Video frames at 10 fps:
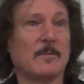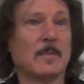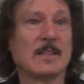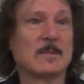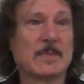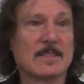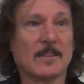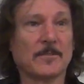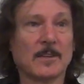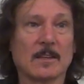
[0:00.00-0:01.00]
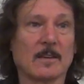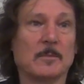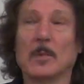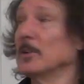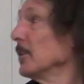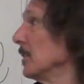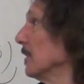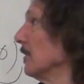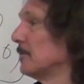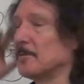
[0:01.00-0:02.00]
My specific monoid
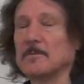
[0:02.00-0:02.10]
of,